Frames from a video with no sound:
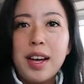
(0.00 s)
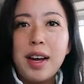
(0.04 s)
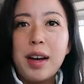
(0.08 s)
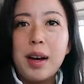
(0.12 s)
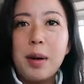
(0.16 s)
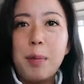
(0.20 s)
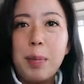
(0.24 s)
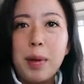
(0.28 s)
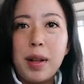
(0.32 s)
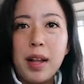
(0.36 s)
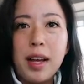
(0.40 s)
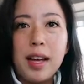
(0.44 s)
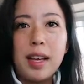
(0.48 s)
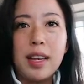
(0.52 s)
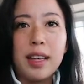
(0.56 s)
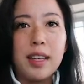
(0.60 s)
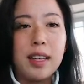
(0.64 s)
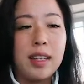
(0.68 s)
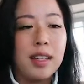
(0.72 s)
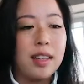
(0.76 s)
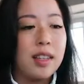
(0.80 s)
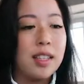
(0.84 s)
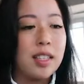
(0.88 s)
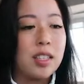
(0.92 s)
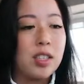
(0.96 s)

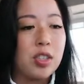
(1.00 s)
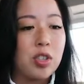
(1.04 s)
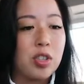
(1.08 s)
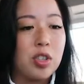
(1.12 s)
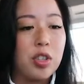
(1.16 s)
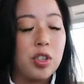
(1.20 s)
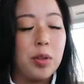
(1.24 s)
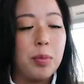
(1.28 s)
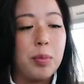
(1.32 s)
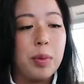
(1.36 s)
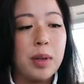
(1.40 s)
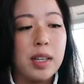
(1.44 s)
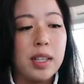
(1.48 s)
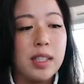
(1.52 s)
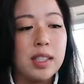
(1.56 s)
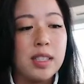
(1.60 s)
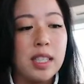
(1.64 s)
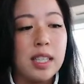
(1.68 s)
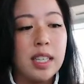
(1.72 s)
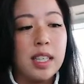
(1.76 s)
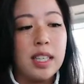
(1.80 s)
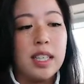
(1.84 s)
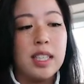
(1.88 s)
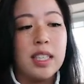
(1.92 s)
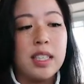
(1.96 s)
applying this curl, because
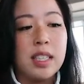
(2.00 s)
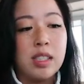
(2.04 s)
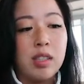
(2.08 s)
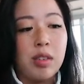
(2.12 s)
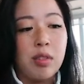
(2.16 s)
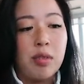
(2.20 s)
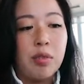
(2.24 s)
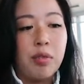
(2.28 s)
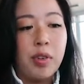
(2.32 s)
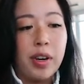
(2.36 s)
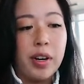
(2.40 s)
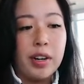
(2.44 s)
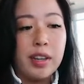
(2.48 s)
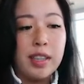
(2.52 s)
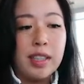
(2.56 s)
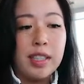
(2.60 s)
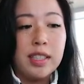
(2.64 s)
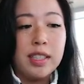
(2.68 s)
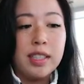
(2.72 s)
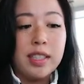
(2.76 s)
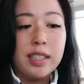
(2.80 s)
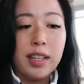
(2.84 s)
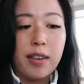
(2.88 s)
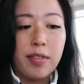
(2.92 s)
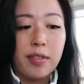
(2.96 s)
it is very
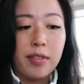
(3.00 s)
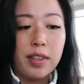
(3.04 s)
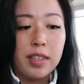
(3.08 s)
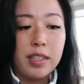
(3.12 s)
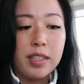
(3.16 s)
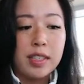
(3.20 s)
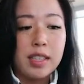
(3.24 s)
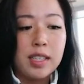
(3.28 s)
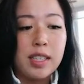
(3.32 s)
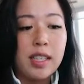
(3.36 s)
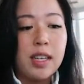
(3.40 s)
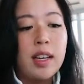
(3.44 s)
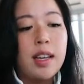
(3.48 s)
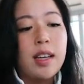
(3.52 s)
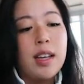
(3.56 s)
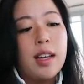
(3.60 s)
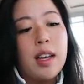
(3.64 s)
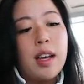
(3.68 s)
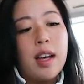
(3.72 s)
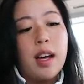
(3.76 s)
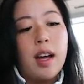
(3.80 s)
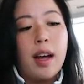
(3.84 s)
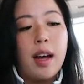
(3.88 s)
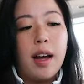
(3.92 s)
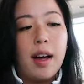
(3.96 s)
different.
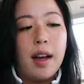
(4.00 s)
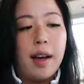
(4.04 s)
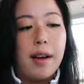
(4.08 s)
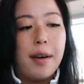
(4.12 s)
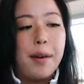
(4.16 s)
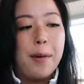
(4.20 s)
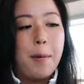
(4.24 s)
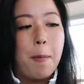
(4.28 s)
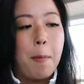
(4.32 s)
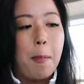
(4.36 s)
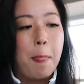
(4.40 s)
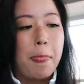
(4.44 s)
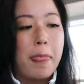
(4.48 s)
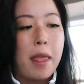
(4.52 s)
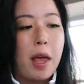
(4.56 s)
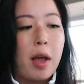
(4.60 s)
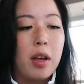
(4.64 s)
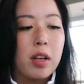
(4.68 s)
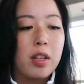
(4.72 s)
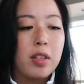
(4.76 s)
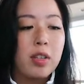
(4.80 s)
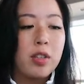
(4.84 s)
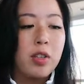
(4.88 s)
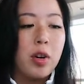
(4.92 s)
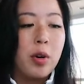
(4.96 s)

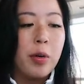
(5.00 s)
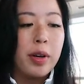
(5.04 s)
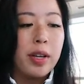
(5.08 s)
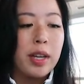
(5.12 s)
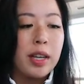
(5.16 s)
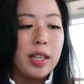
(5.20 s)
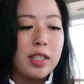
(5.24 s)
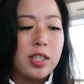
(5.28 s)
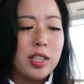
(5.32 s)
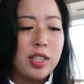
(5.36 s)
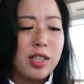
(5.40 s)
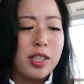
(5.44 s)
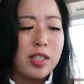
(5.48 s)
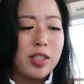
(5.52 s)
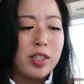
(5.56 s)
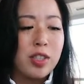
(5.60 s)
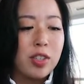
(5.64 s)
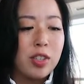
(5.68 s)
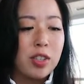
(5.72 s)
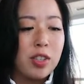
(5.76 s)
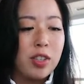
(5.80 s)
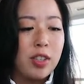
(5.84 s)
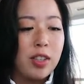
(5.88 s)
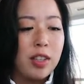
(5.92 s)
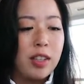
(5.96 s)
Going into this
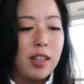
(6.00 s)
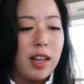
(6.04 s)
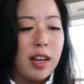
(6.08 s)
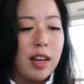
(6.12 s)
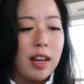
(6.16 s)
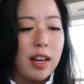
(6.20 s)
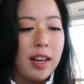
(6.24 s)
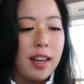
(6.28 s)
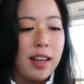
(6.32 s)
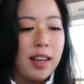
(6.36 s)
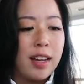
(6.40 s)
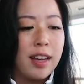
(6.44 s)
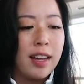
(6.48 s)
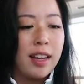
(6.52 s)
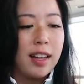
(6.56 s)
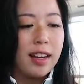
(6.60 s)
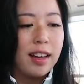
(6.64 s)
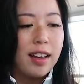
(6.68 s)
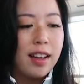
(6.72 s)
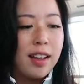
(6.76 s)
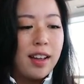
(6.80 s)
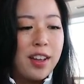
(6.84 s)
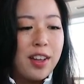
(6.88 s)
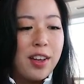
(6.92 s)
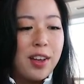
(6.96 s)
curl, I
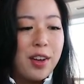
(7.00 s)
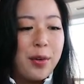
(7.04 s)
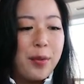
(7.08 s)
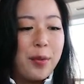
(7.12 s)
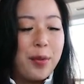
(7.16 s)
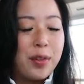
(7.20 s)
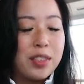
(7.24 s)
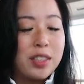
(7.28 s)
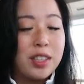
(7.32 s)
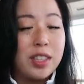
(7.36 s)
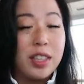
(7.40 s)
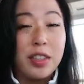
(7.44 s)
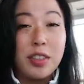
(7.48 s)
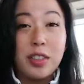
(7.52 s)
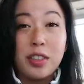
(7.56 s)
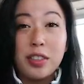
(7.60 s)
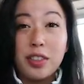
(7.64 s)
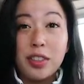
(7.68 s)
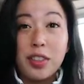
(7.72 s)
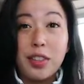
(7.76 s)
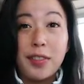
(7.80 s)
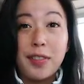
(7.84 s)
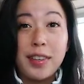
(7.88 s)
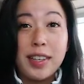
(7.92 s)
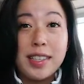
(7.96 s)
was a little
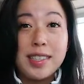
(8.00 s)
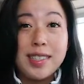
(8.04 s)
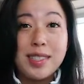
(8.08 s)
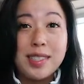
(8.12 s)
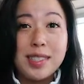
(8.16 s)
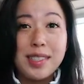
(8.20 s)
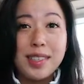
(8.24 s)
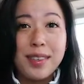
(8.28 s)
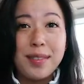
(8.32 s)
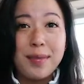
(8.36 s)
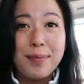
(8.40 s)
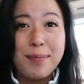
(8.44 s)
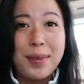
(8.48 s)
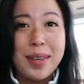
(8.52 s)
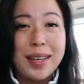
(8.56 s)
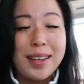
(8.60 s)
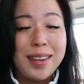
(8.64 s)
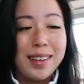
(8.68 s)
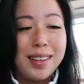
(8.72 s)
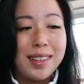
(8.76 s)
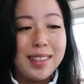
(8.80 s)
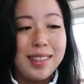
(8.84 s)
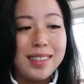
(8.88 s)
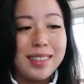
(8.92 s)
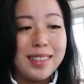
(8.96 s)
nervous
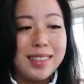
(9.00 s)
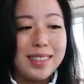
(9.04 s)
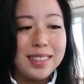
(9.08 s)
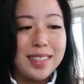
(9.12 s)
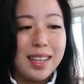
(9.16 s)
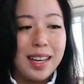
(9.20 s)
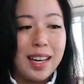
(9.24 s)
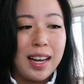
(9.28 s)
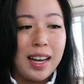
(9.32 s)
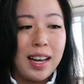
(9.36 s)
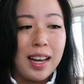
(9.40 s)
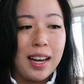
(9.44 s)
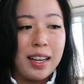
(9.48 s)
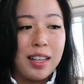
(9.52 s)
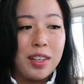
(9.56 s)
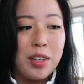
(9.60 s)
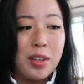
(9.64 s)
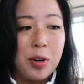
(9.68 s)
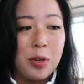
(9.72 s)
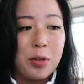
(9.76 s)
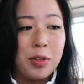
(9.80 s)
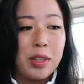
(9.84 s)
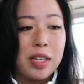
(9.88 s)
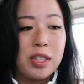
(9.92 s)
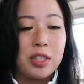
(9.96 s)
because I
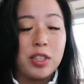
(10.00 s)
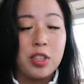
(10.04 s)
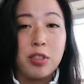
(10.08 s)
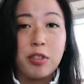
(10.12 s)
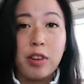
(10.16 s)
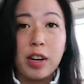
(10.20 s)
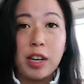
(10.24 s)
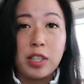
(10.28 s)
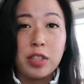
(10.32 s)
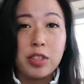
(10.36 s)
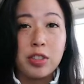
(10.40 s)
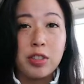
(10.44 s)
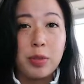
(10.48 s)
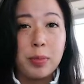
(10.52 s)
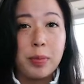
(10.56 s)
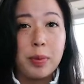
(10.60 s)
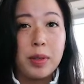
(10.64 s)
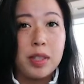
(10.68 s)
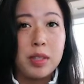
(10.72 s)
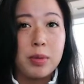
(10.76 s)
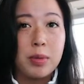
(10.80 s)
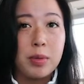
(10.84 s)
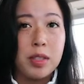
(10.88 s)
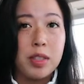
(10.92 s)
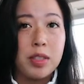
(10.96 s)
know that directional
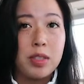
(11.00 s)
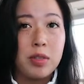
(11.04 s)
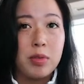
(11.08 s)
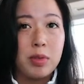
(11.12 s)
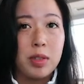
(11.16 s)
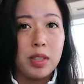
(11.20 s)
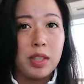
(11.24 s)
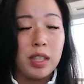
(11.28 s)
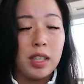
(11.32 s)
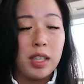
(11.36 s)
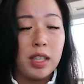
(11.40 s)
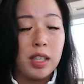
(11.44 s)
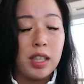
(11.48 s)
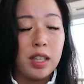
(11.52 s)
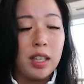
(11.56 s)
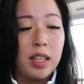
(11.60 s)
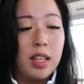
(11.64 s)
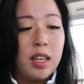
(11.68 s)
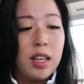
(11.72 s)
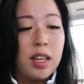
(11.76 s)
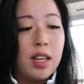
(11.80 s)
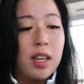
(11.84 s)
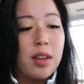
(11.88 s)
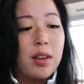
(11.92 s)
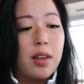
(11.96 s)
placement is really
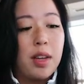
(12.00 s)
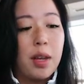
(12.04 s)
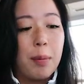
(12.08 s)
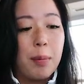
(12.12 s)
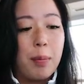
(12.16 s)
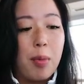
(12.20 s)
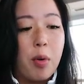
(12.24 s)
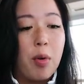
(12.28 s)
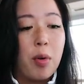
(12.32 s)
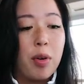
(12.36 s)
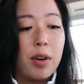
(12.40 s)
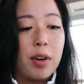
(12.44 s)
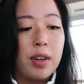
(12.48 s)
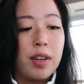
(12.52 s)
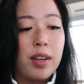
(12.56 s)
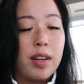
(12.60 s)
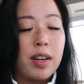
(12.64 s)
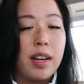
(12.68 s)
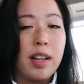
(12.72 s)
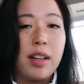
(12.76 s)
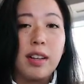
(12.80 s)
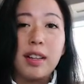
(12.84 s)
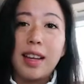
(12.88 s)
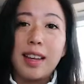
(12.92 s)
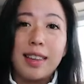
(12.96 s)
important,
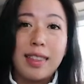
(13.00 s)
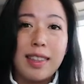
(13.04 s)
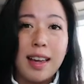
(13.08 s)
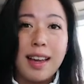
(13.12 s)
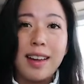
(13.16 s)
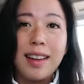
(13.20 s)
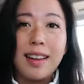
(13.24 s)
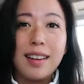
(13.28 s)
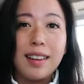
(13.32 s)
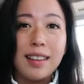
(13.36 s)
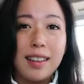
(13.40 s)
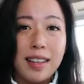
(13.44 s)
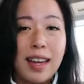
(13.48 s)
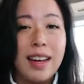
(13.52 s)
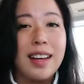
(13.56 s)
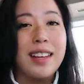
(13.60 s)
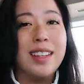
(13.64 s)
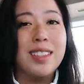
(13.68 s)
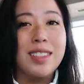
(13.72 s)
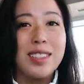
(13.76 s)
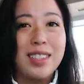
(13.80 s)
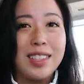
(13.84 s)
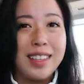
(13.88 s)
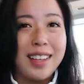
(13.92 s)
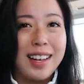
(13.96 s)
and I'll get
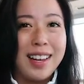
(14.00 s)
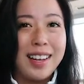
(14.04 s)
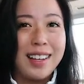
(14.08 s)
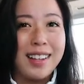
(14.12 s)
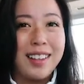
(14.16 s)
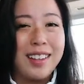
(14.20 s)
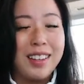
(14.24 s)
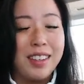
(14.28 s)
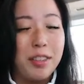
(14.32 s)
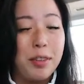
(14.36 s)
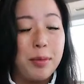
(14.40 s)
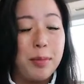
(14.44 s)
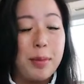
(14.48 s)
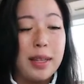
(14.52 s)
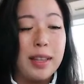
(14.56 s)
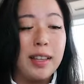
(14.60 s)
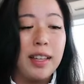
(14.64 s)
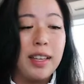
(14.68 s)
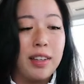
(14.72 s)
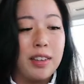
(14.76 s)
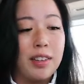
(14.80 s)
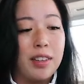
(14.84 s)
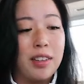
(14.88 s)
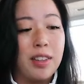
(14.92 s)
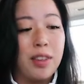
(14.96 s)
into that a little bit
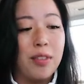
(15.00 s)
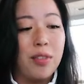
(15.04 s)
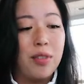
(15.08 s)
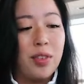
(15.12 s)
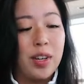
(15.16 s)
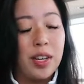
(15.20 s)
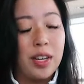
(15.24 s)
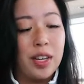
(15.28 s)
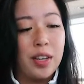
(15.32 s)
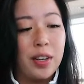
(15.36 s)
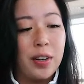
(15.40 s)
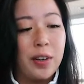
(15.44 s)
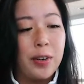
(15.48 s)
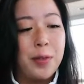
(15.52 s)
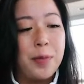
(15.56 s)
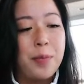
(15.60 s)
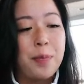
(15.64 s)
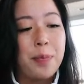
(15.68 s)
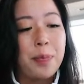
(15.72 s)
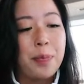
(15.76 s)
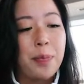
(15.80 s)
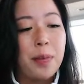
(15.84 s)
later in the video.